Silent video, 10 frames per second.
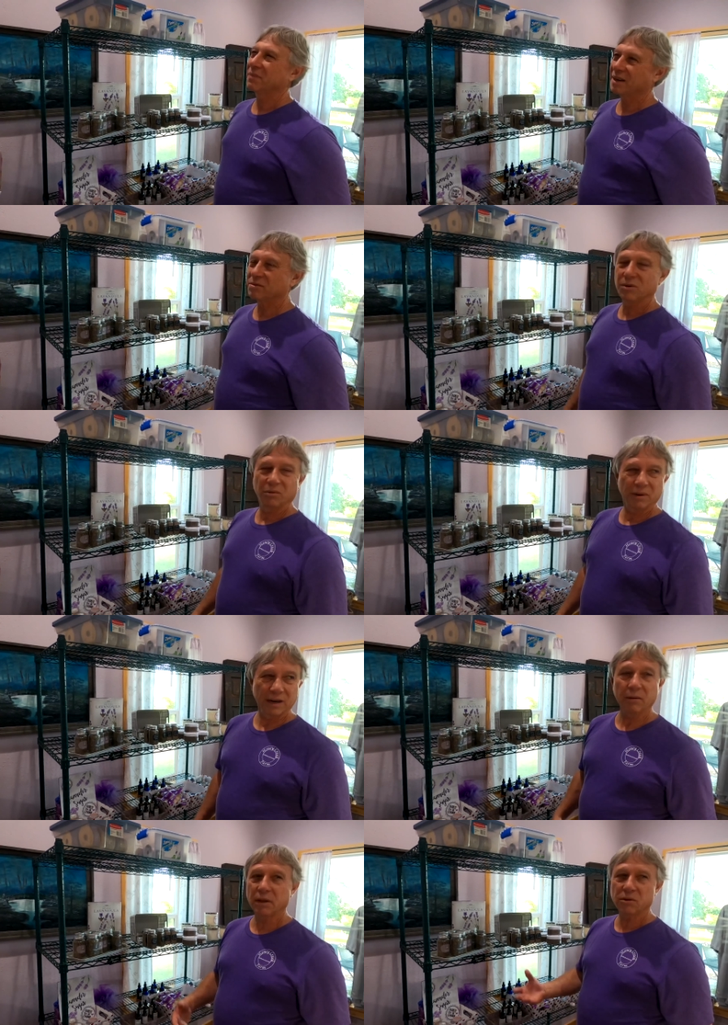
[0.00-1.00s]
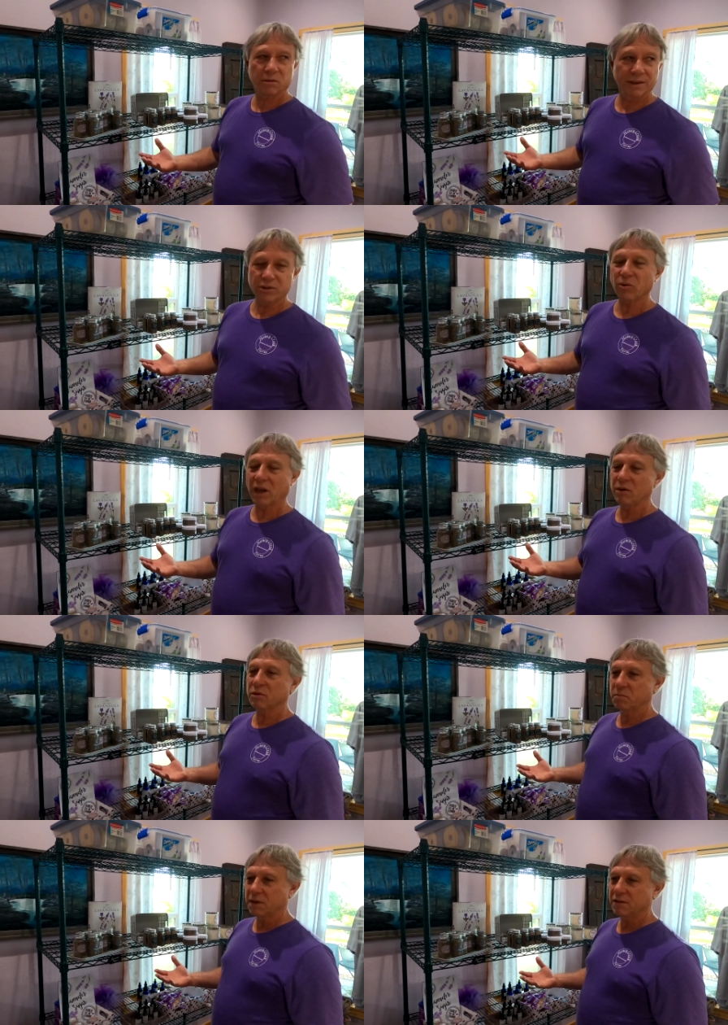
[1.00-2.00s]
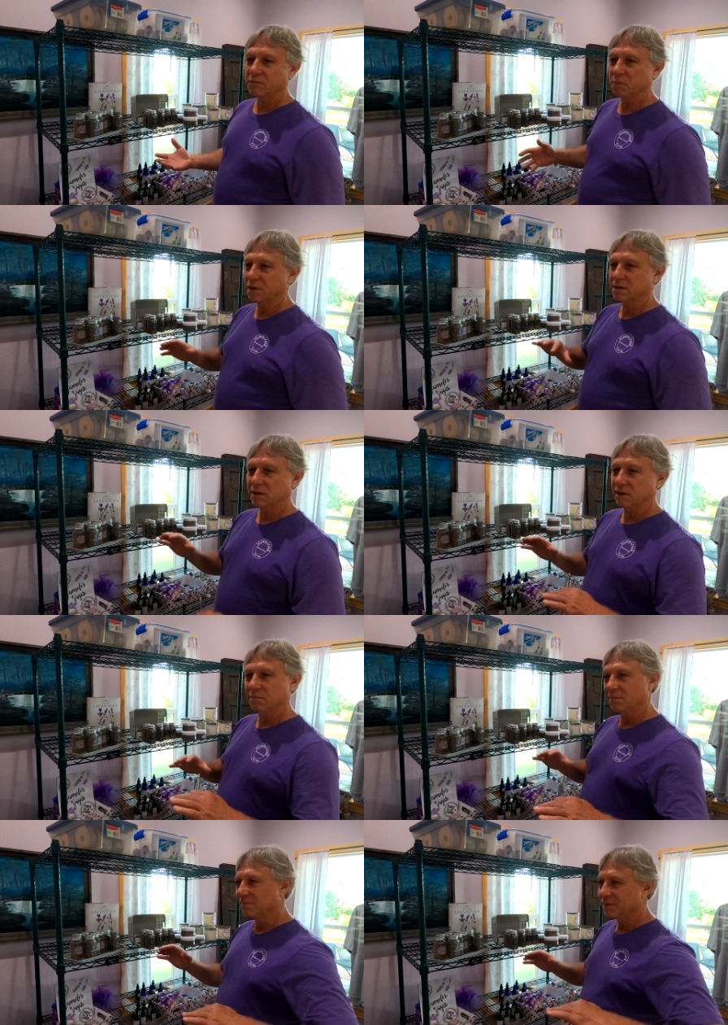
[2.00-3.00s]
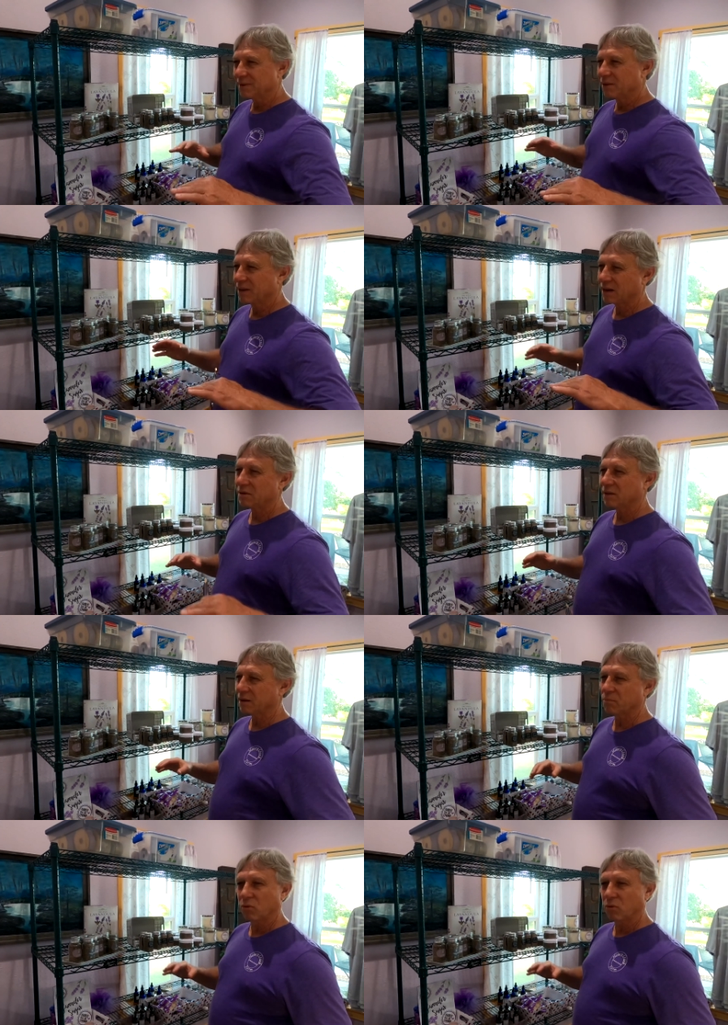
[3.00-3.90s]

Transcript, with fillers: I don't know. And it, it's, it's okay with beef, but it's like kind of right, like